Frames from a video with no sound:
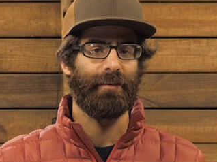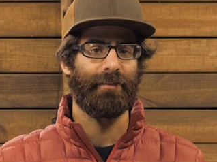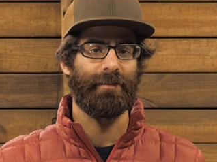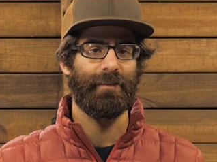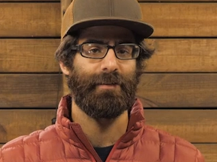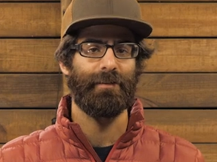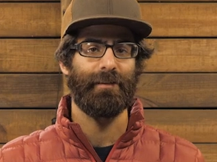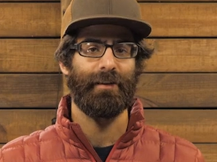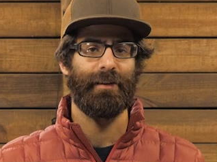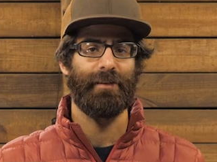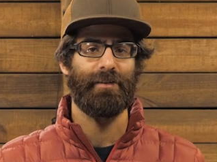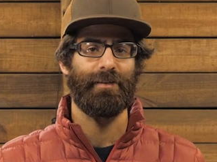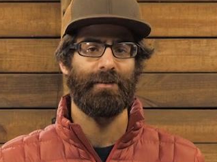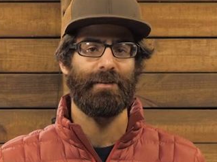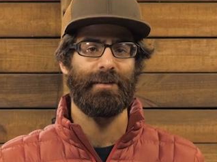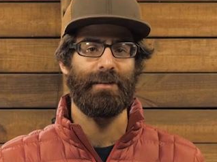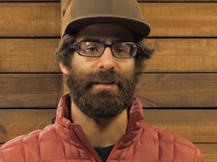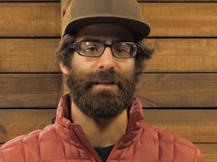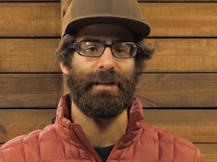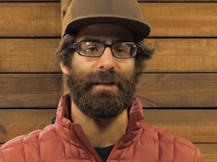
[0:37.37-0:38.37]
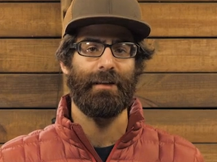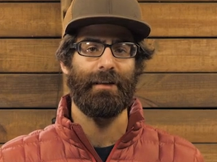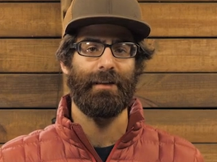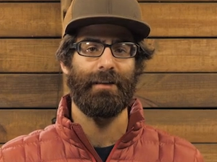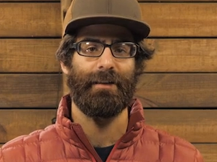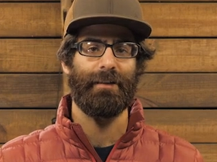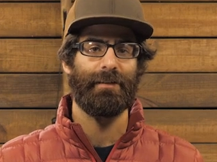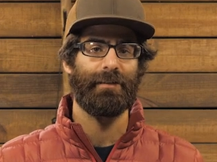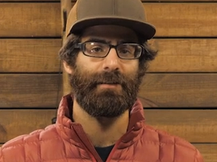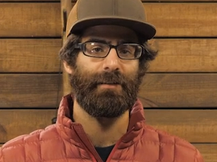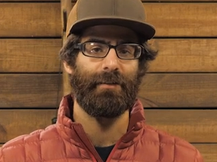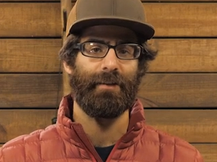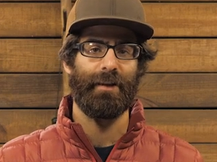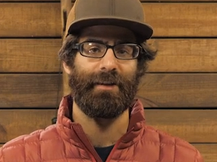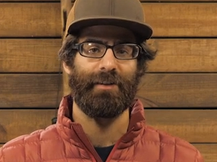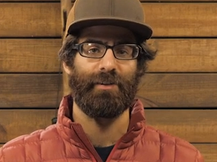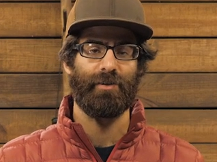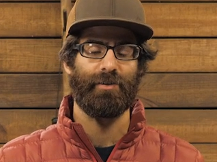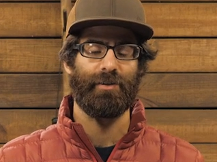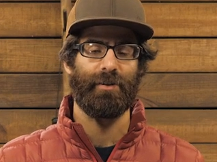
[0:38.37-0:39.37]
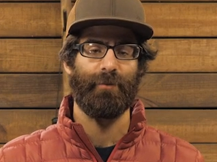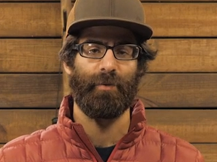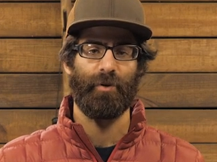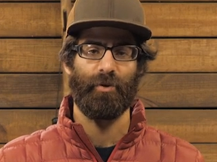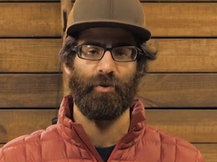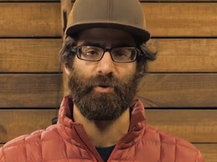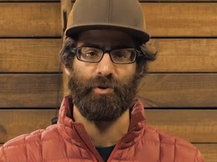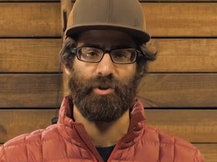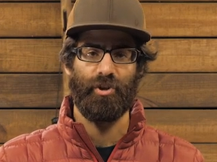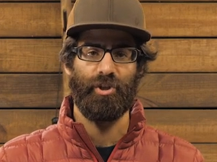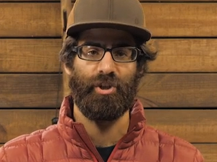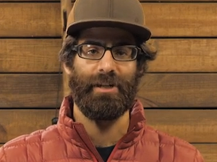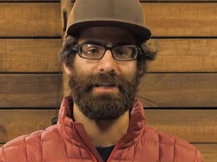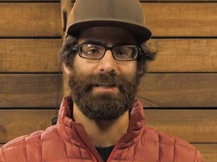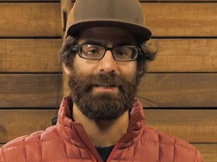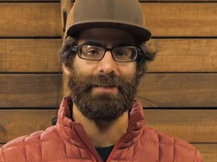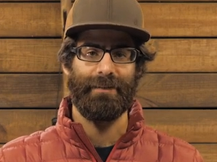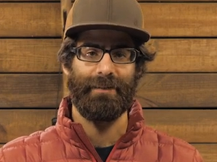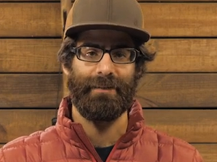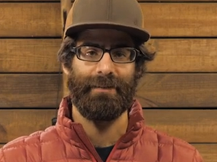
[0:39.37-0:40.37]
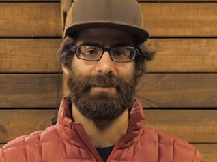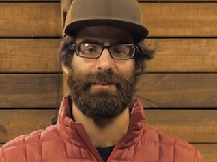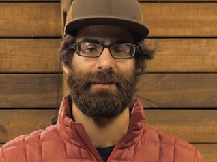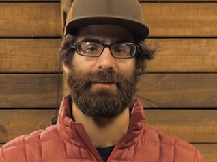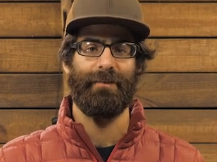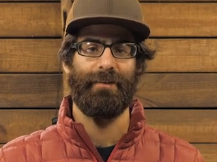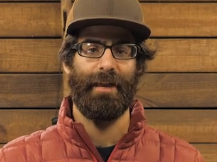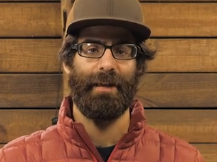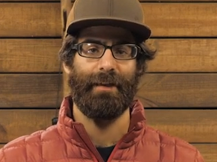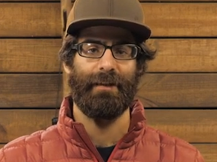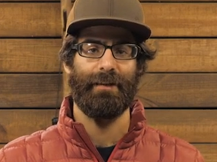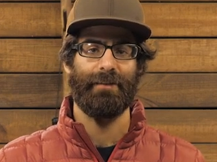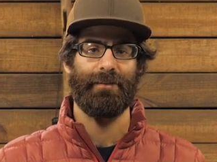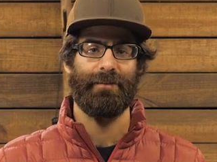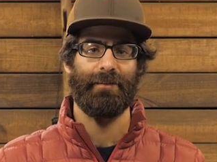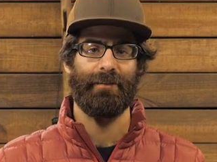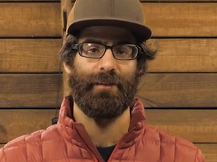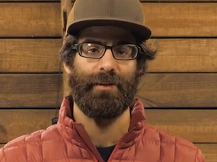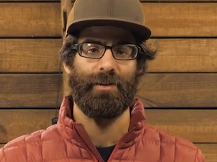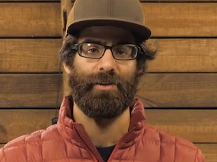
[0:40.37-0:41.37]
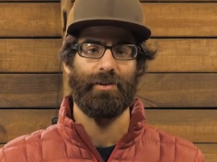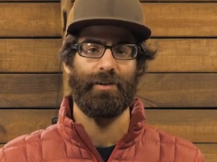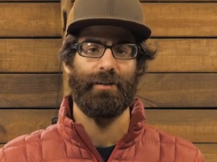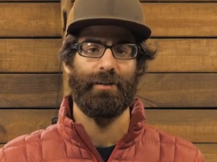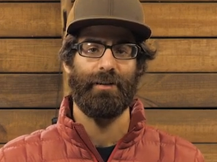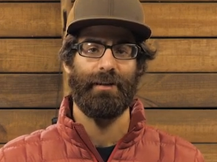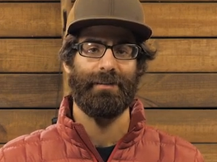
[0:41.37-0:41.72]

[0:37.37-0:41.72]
This insulation's neat. It isn't like your typical sheeted synthetic insulation.